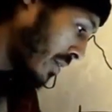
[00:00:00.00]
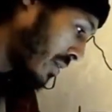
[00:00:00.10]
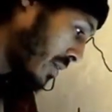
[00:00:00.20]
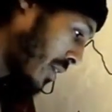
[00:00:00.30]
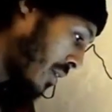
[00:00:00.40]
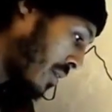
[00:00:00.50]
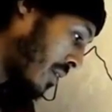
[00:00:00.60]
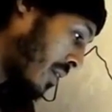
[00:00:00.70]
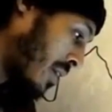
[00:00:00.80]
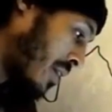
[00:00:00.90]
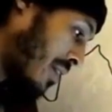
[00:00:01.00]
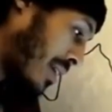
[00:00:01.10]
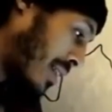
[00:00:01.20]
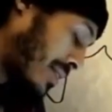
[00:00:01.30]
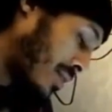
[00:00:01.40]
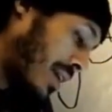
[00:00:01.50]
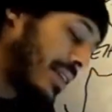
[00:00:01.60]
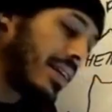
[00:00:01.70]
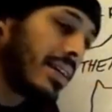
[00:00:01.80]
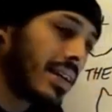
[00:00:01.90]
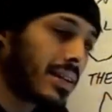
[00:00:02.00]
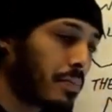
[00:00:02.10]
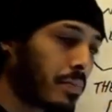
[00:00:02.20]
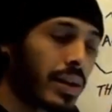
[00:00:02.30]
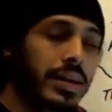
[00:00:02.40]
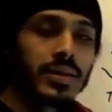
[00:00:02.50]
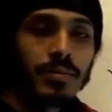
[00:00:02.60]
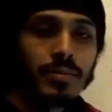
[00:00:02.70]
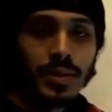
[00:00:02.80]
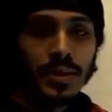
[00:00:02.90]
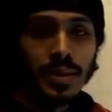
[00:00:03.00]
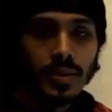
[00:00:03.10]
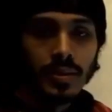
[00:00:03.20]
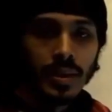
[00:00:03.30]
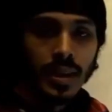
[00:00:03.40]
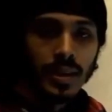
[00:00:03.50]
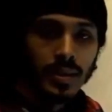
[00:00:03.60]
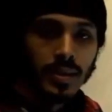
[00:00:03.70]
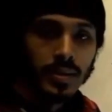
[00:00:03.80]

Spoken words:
So, and that's the whole idea that the brain is a filter, right?